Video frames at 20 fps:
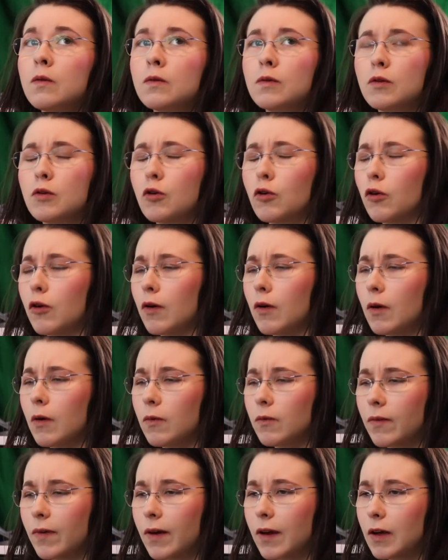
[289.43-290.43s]
tutorial
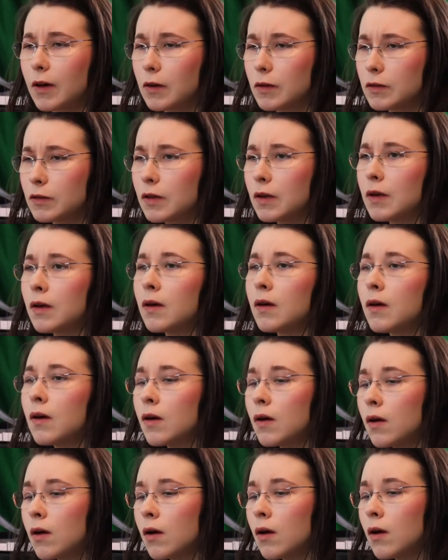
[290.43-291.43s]
videos
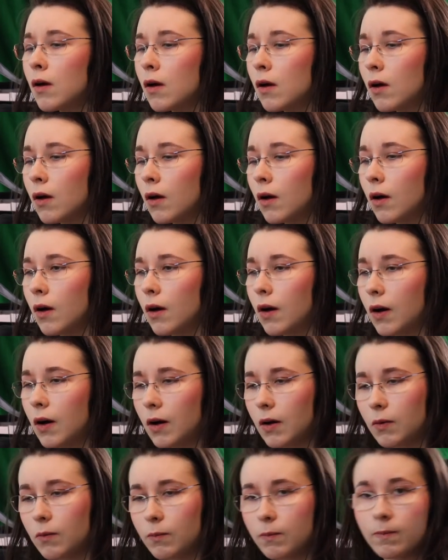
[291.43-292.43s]

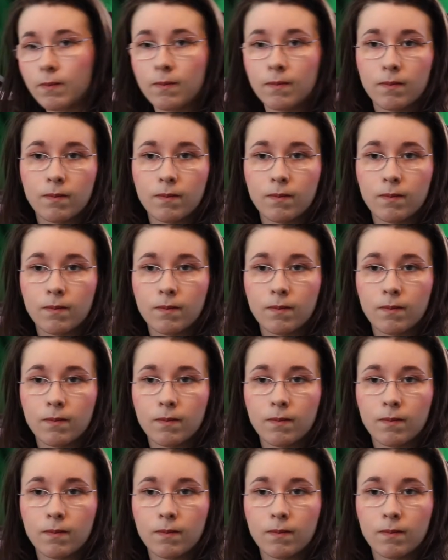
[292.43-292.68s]
um